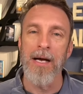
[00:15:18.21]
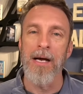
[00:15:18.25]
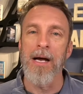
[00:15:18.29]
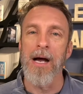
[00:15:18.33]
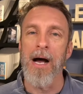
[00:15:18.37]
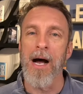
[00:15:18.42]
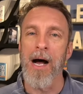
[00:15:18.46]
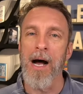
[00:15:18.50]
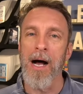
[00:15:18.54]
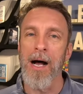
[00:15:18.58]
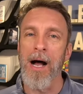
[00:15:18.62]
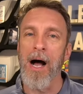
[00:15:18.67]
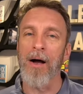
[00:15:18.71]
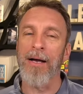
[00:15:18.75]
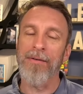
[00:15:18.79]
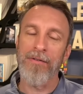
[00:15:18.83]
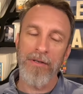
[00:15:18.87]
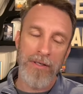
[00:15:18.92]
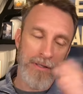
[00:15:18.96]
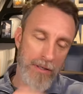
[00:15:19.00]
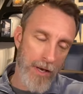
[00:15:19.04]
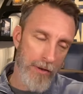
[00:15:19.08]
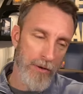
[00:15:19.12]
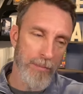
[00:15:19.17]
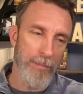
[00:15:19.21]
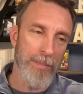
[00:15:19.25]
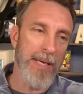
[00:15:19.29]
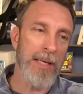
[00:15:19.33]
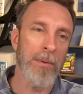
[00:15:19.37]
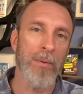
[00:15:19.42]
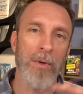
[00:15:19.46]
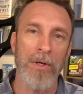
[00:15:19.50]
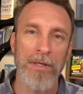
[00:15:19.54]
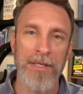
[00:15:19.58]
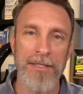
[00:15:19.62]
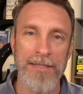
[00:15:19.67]
Uh, I'll give you another big
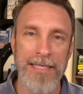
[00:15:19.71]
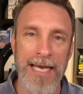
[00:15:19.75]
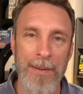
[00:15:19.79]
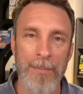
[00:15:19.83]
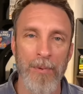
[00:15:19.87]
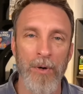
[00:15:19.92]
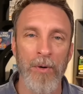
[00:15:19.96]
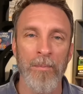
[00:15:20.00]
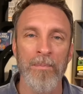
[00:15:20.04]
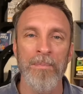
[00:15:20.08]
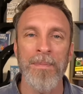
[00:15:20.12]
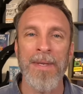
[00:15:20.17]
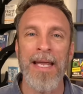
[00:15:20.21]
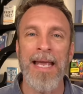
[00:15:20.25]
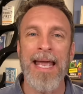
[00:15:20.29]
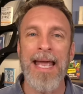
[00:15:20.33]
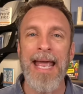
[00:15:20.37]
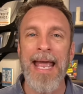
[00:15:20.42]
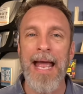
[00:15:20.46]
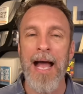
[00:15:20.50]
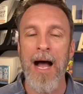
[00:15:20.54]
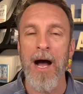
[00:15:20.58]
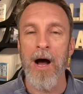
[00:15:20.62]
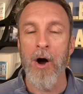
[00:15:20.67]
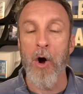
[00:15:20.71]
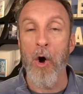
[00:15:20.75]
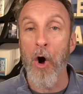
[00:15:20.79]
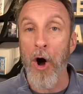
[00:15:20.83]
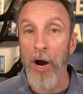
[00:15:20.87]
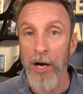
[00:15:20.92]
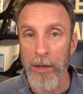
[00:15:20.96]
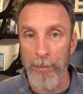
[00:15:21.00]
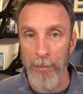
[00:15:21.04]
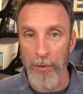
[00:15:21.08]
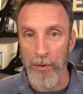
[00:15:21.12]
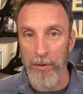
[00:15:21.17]
world example. Uh,
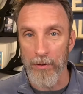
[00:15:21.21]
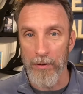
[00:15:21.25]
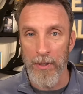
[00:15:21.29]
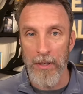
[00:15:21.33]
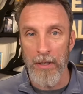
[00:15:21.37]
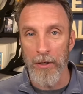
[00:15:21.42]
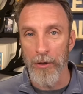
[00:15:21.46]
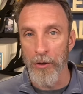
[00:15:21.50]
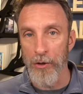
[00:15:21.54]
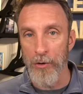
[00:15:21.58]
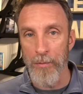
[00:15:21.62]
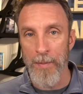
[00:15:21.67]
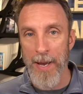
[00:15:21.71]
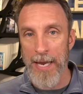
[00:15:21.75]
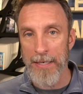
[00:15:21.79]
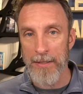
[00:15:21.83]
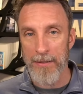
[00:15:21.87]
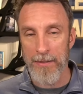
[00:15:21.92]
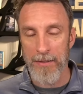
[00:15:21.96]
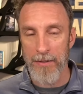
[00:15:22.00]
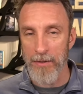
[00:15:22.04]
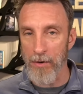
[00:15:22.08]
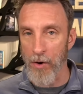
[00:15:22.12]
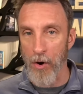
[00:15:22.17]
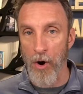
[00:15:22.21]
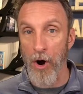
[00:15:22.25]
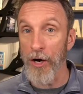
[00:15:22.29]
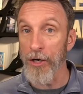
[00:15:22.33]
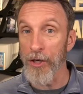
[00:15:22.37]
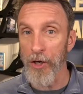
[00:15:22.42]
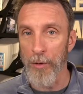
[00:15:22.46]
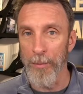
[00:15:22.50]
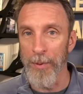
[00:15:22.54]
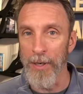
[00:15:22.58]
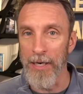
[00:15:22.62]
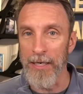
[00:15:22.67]
Audible, who makes you know
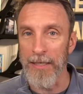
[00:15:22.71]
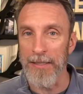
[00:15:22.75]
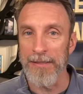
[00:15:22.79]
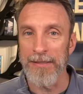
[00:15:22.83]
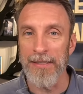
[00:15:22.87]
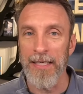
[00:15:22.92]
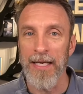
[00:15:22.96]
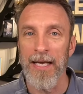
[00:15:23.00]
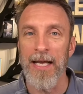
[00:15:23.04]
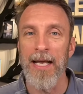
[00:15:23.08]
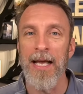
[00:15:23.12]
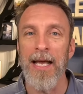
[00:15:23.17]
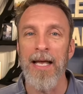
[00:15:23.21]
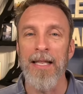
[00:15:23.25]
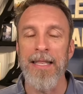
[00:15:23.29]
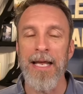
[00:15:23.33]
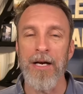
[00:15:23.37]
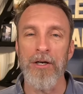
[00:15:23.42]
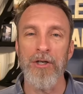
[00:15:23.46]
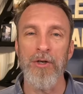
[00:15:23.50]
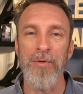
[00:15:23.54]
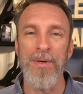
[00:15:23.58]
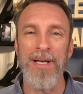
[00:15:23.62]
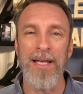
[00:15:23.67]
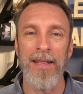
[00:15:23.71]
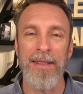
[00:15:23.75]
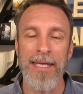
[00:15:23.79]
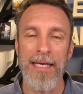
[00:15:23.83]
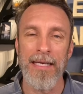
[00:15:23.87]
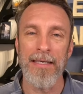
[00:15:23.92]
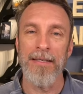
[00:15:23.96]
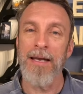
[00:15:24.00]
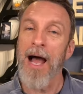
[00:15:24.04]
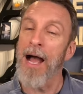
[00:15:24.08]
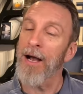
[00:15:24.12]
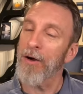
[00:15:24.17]
audiobooks, they're doing a
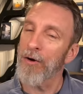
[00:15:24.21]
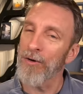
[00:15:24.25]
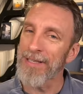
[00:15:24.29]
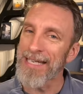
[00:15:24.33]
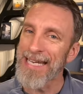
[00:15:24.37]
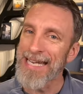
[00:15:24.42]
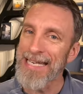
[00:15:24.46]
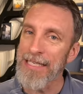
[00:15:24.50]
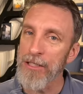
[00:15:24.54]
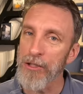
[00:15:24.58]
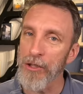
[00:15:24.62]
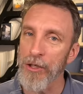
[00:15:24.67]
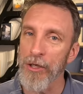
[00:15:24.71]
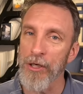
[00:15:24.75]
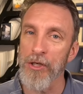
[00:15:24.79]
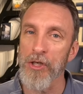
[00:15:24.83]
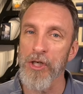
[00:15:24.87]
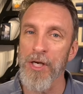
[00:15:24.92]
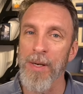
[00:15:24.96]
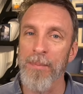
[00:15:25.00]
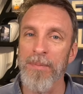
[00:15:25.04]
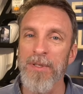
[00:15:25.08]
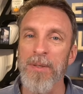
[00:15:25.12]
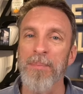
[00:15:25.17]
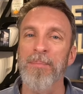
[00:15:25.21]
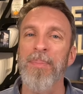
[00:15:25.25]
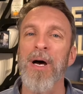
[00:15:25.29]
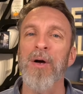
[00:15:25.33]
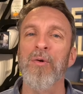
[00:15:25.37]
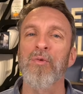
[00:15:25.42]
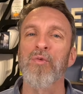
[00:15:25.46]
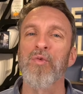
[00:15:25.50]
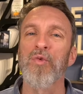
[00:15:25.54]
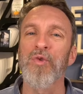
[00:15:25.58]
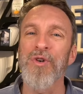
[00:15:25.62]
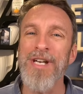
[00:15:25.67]
thing not called internships but
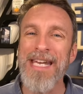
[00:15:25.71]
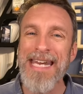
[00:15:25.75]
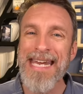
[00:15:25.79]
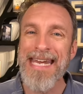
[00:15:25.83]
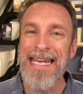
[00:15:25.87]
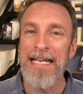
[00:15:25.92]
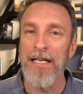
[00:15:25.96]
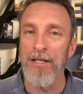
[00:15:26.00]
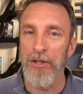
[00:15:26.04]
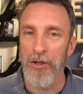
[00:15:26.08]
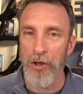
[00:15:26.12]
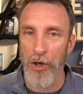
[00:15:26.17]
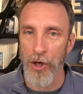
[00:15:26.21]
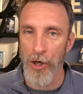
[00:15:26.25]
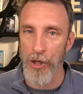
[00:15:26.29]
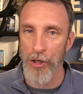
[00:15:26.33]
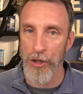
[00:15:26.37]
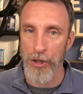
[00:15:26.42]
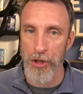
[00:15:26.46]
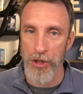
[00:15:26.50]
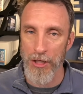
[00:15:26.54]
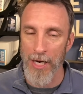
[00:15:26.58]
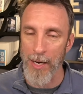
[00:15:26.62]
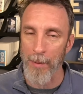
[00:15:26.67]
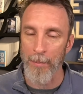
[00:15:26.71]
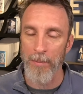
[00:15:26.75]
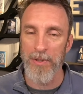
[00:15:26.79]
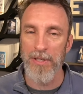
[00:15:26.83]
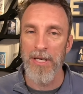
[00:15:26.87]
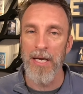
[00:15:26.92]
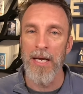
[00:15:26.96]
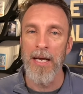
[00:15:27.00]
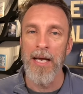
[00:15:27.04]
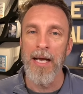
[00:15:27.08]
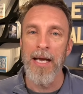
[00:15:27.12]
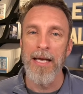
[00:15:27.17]
returnships.
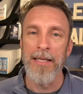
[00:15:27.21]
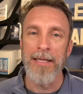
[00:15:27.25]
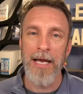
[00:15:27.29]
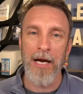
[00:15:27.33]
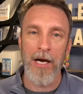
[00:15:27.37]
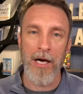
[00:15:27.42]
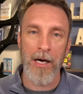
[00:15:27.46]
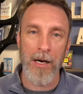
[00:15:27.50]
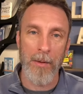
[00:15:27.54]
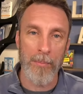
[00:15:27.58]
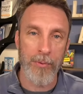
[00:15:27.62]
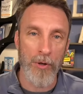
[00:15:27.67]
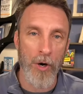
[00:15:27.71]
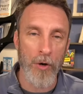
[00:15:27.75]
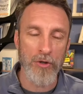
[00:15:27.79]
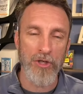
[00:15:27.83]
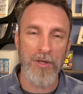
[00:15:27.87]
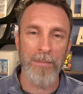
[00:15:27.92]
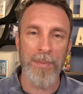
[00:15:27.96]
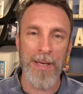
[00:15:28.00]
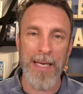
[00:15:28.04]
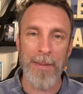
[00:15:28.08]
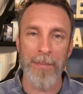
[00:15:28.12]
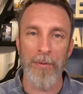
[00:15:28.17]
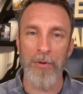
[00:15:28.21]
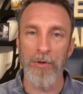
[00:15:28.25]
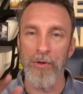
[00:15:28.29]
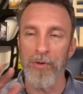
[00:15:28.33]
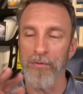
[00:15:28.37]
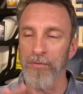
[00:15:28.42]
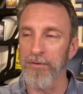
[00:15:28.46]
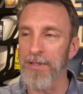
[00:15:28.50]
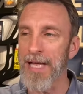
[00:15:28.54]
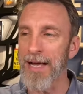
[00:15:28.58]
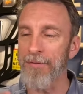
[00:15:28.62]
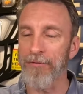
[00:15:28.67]
They're approaching people who've
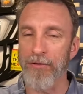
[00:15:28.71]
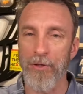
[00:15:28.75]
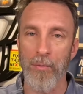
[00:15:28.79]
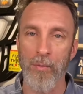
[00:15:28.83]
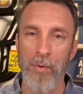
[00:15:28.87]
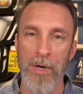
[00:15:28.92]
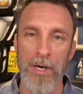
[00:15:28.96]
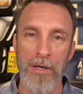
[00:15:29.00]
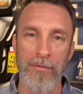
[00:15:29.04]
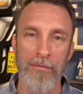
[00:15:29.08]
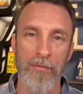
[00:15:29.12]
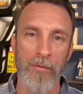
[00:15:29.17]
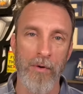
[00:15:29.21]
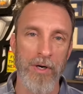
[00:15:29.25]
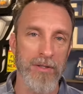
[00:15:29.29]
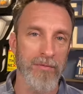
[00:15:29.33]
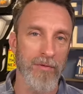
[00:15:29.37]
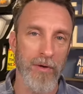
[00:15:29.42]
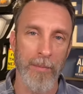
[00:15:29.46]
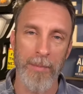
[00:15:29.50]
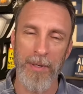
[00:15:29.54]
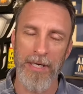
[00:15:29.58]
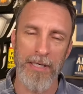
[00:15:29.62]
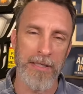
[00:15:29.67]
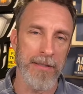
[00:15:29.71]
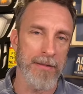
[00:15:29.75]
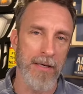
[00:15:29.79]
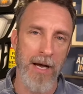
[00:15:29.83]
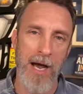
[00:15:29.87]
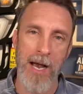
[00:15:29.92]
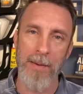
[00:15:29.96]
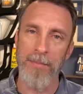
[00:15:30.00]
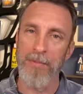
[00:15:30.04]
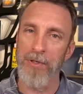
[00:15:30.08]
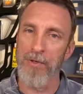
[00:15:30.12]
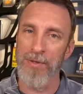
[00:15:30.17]
left the workforce for a period of
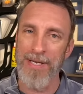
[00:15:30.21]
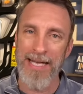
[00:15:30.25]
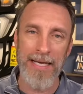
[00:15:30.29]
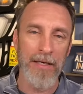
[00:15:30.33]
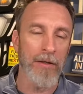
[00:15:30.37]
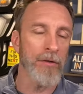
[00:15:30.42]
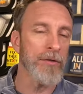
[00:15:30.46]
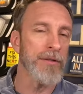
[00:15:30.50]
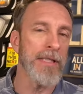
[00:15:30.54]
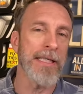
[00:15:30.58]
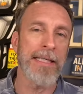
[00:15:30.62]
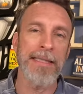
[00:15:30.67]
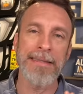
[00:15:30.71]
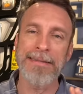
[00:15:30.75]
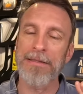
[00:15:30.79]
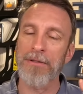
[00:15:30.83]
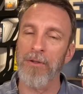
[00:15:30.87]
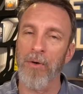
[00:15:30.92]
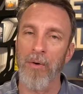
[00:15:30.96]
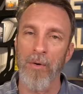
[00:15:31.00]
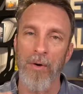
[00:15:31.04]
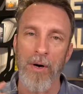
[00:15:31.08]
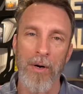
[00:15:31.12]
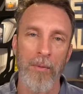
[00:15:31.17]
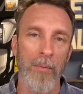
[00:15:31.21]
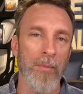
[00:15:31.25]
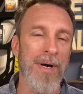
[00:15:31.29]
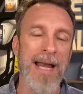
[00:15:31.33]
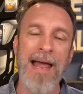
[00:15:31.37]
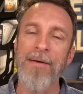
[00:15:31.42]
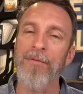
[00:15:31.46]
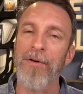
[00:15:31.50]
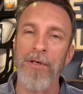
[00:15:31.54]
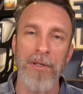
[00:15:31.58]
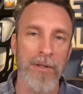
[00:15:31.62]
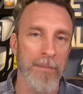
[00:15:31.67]
time due to illness or
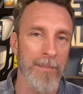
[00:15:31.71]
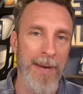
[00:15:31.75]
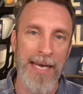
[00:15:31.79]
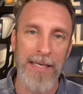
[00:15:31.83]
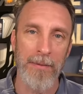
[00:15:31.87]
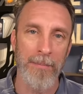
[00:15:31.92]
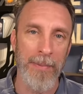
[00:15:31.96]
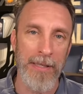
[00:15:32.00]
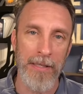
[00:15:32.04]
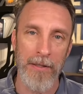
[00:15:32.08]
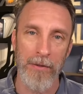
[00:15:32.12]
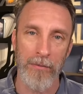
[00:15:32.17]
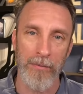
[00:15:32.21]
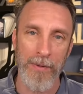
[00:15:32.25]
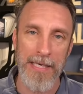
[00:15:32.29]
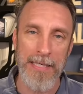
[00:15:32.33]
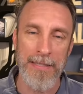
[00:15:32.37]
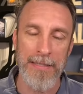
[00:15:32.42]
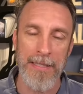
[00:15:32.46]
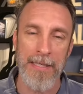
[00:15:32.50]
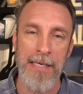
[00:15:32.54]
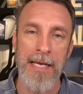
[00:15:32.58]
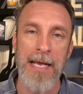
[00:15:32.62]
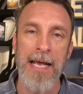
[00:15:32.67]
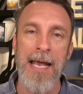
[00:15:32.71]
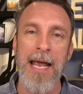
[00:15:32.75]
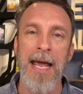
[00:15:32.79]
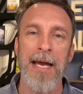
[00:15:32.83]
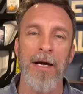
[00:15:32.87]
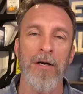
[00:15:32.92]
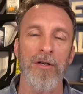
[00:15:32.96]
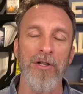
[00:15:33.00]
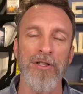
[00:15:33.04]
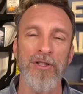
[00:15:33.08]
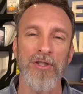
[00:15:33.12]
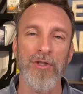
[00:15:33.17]
whatever it may be the reason, and
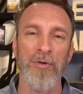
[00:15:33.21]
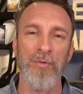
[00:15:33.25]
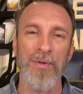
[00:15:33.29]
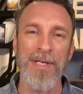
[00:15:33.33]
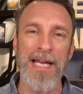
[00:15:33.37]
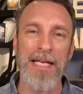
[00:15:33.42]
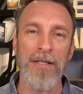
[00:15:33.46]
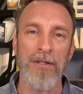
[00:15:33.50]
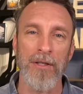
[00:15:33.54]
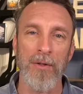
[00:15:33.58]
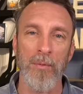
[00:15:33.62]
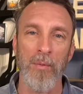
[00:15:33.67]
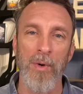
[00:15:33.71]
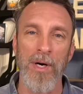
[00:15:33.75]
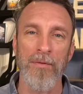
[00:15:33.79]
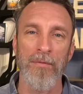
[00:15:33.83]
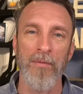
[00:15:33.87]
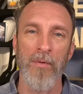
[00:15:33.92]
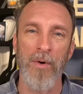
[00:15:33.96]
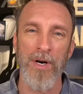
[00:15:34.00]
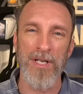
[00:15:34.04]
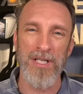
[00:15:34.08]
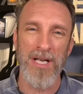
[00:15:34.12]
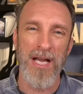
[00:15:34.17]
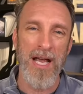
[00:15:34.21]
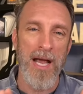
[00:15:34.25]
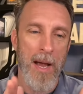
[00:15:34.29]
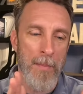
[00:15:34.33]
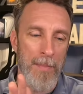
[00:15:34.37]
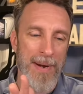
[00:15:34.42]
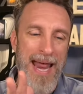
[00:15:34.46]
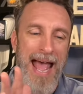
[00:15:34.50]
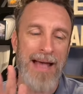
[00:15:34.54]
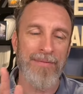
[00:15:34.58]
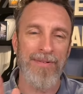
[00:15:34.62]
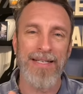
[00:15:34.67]
are looking to re-enter the workforce
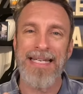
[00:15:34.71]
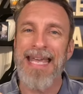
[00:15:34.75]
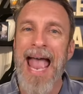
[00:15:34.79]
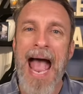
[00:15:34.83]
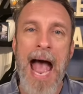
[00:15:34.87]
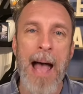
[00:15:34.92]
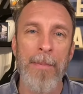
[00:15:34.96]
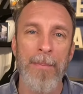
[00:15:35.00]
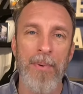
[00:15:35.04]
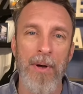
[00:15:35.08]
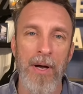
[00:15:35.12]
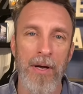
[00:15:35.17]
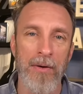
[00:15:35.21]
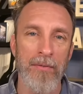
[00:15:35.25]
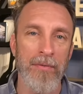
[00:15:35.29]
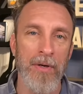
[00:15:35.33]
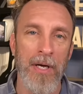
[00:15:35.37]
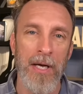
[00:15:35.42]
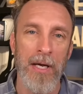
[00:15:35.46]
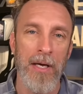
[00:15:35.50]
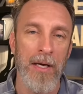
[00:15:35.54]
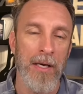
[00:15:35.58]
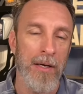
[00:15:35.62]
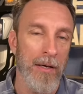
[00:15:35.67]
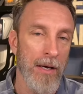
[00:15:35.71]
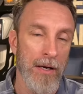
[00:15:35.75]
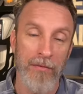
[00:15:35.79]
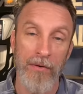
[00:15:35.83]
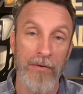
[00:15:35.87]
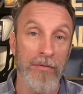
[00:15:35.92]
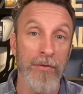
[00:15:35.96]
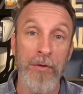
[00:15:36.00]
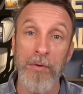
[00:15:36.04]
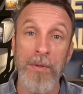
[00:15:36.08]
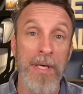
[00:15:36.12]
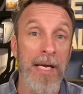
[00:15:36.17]
but have a gap of of a
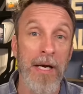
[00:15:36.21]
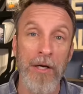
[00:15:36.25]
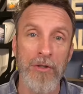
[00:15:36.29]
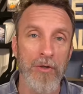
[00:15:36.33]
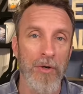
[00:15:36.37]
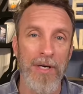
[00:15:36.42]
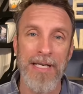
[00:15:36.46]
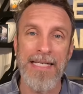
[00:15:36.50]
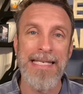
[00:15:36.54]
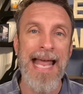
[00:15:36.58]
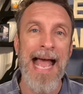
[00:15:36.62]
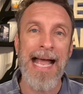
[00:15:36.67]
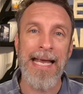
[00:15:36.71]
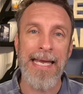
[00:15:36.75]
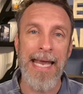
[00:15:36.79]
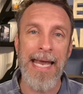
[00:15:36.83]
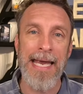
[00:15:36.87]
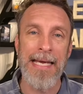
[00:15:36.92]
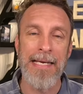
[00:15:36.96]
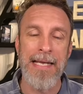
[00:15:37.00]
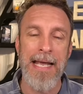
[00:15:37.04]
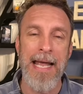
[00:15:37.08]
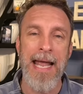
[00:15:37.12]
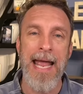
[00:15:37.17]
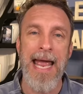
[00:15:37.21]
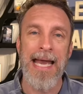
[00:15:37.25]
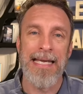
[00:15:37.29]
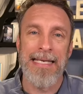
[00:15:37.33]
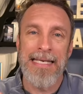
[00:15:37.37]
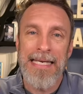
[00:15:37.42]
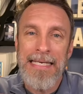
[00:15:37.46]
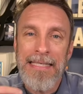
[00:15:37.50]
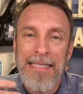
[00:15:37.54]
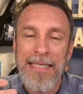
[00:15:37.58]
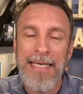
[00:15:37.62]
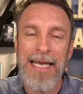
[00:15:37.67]
few years or a decade and
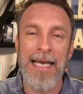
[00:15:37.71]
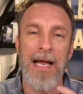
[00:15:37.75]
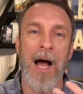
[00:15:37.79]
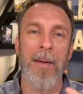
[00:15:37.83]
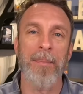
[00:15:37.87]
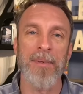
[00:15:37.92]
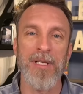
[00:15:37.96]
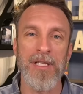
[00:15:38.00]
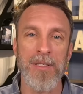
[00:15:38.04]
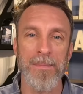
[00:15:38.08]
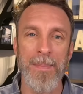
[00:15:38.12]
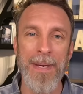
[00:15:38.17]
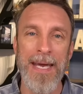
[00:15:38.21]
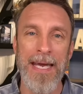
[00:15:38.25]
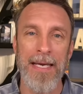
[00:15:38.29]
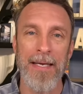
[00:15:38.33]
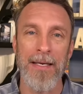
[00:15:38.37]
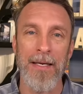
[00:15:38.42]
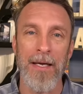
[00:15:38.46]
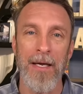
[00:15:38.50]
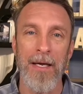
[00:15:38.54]
need to get up to speed.